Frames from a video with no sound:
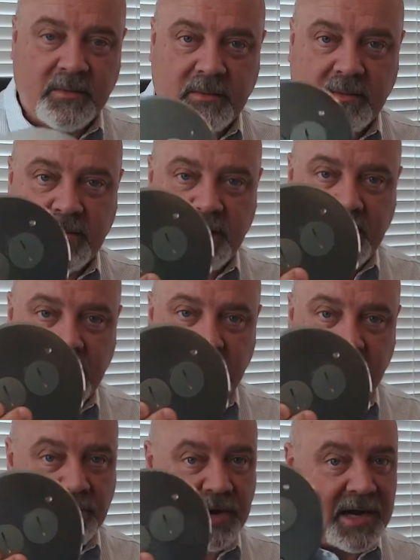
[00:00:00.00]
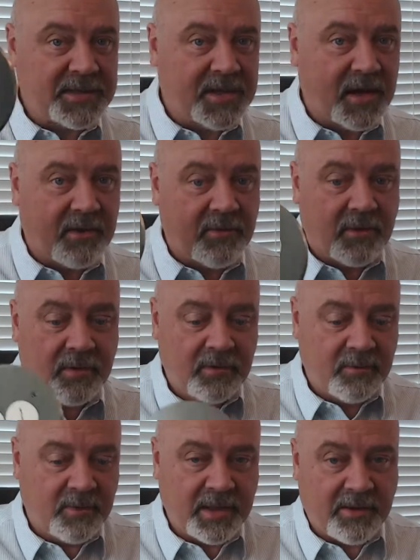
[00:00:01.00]
the brass cover
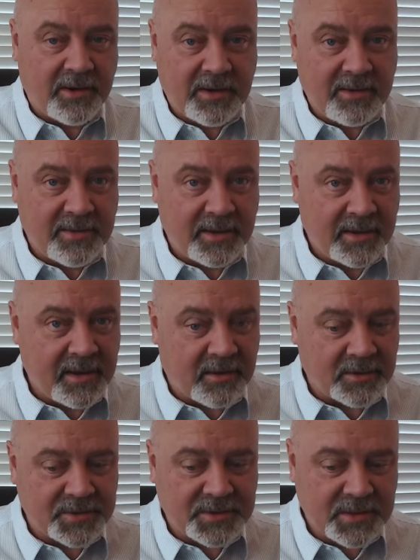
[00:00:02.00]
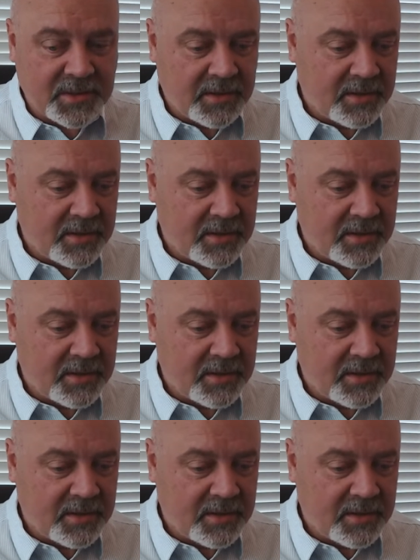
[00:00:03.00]
without anything else